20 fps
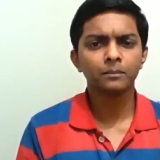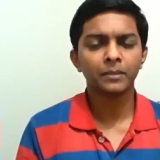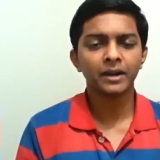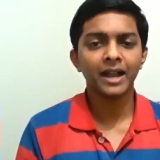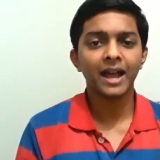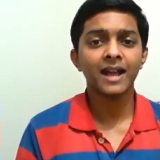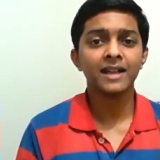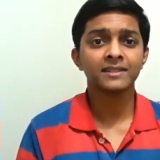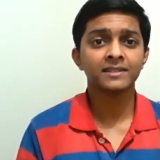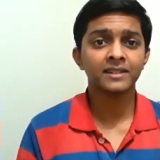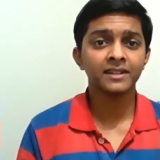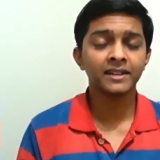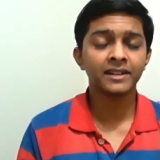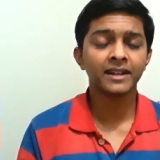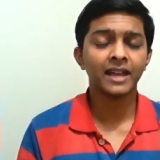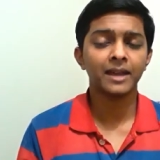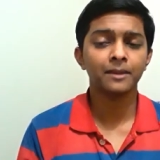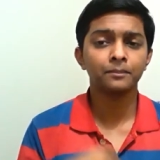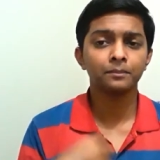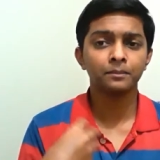but as really
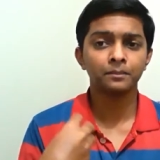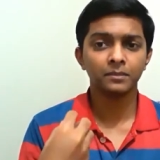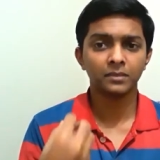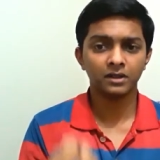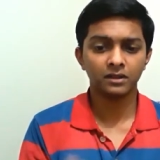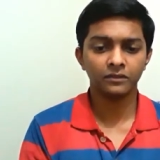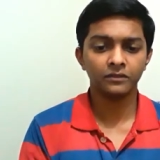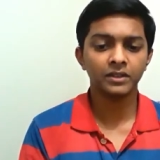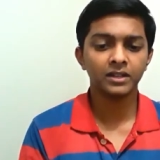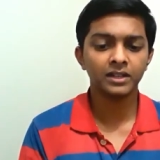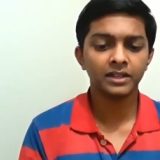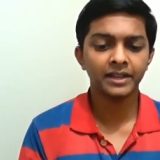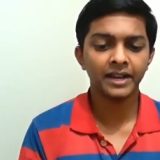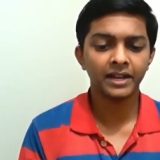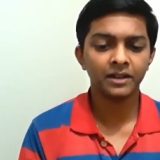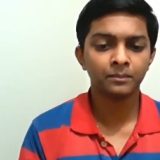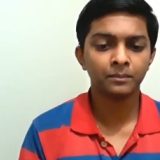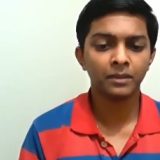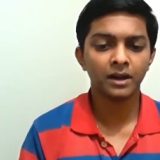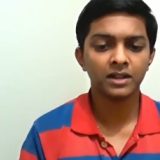time uh, will
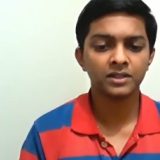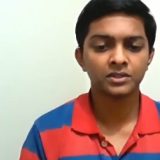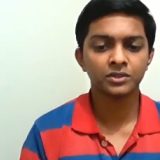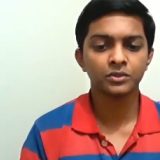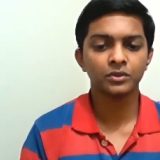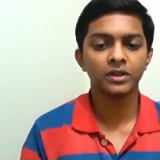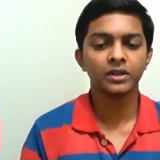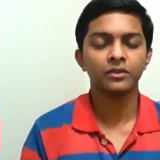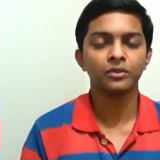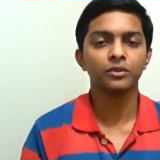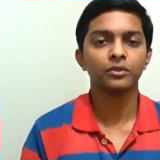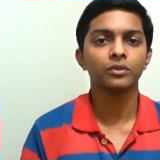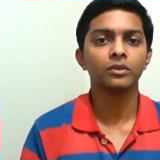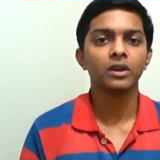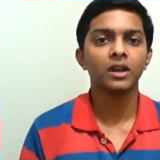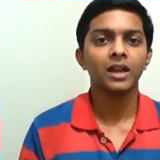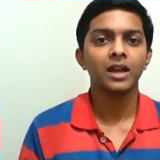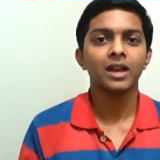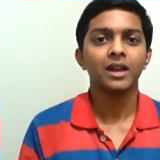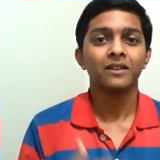get passed through it you know
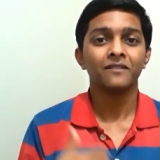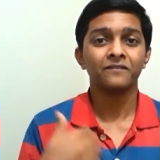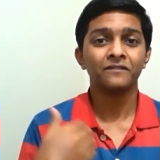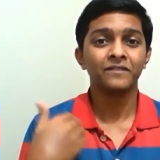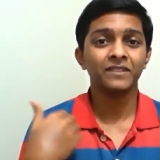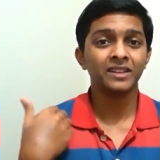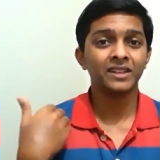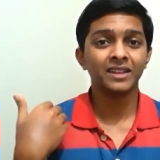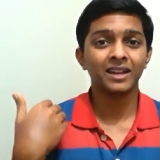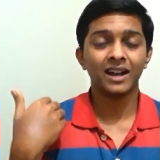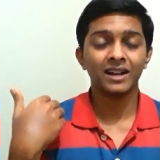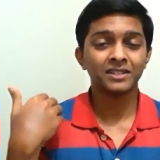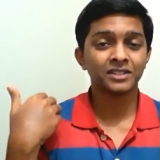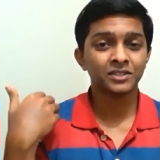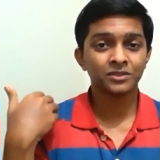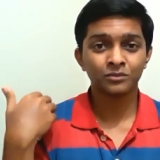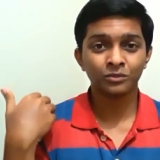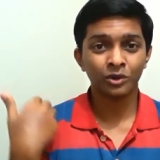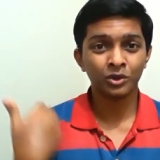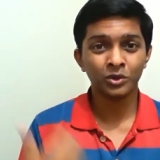we i
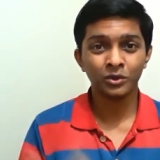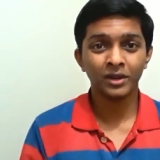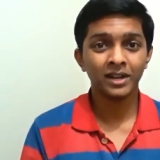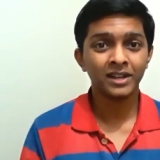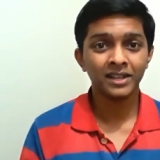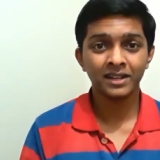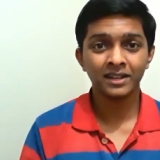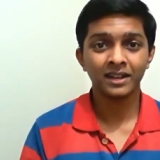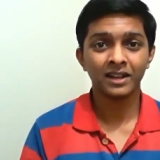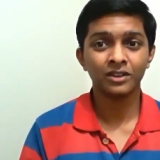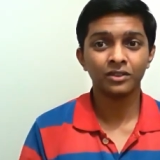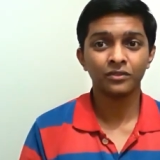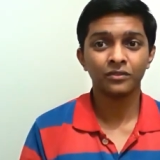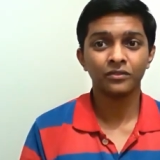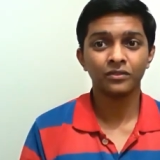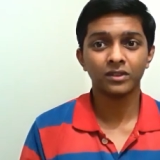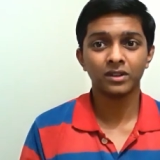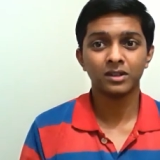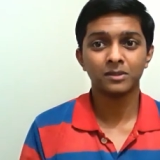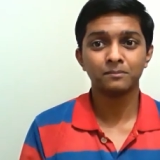just want to really kind of
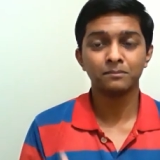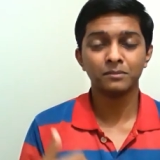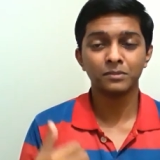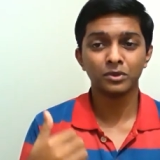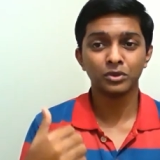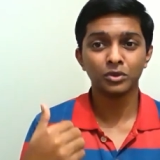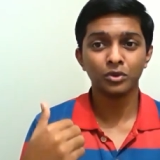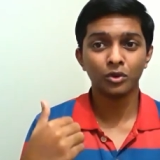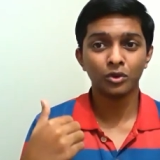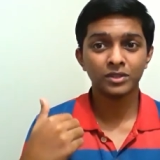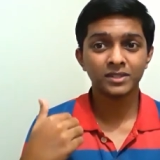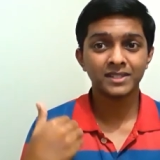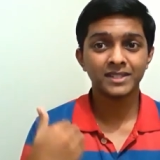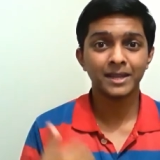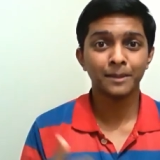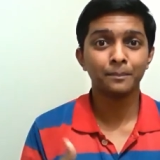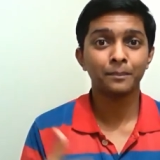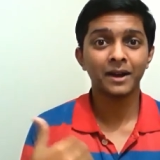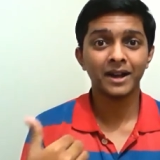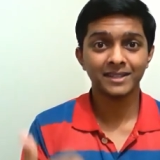uh, go
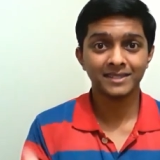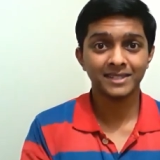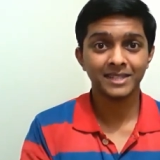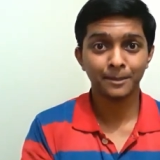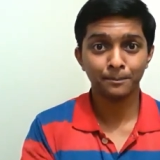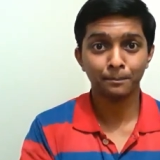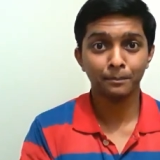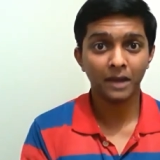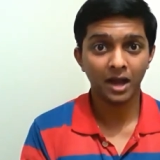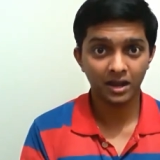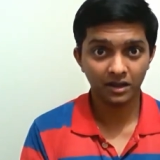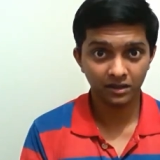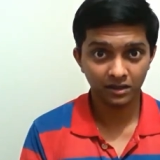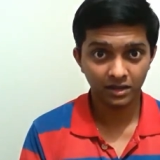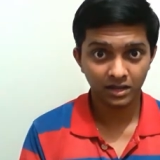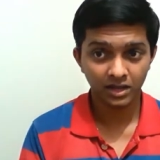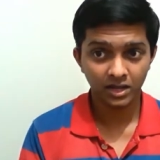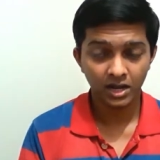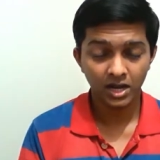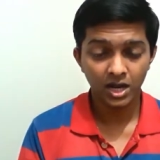step by step manner
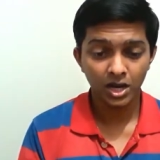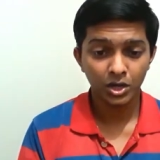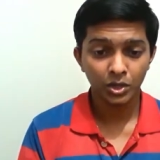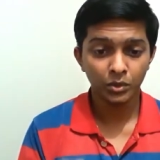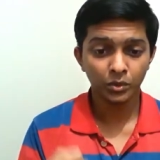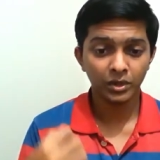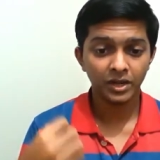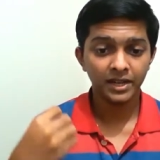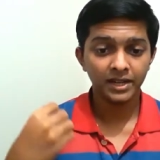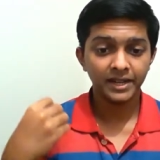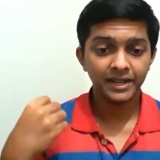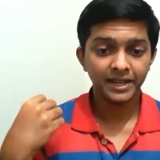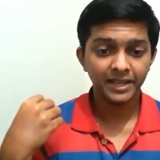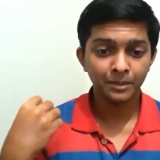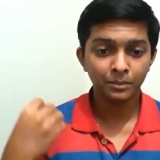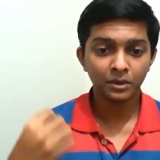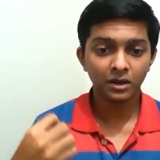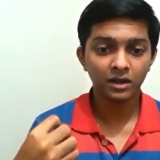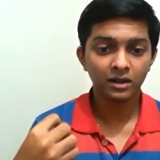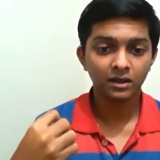to really
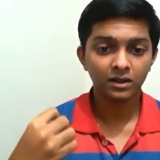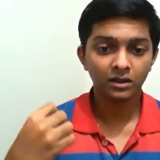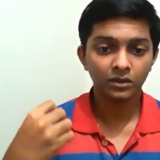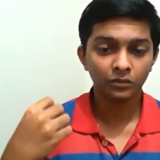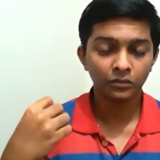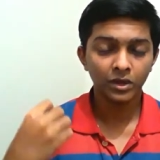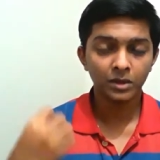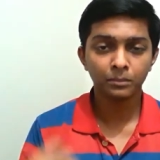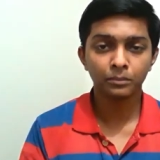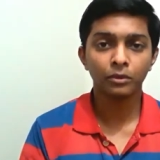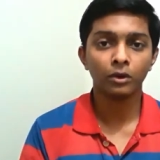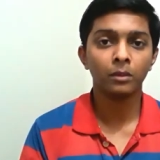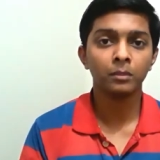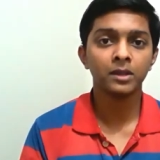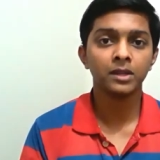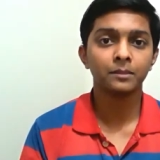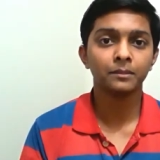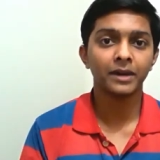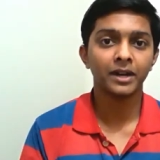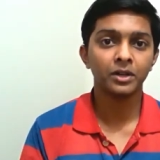debunk one
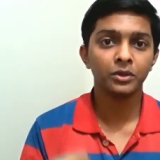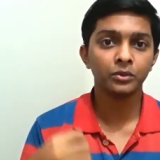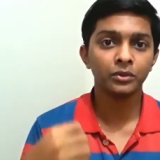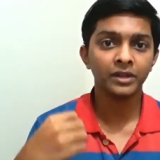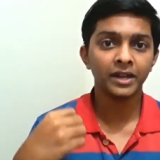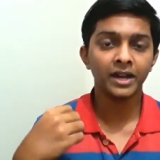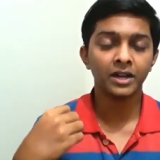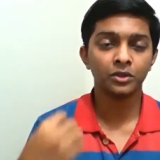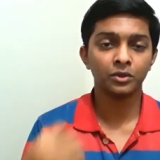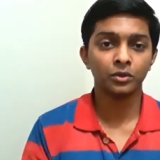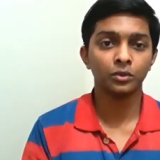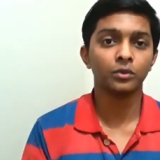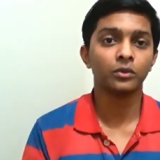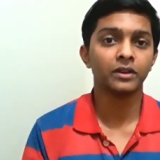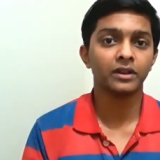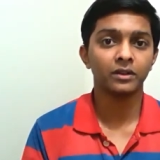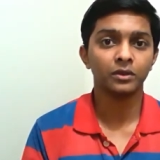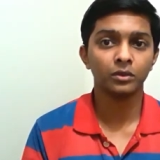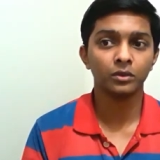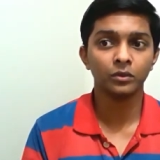problem and to get through
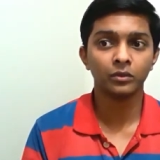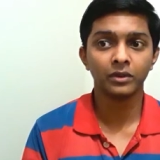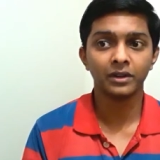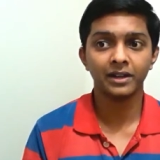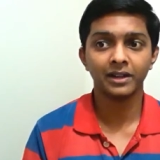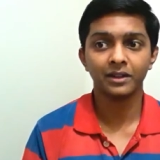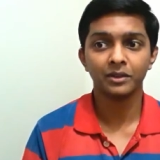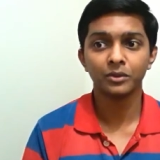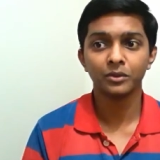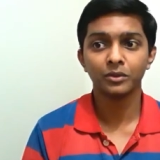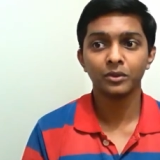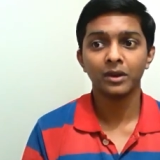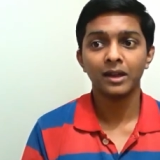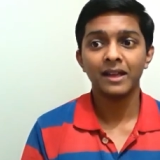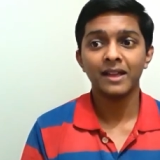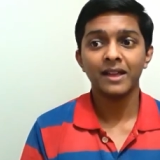it over it you know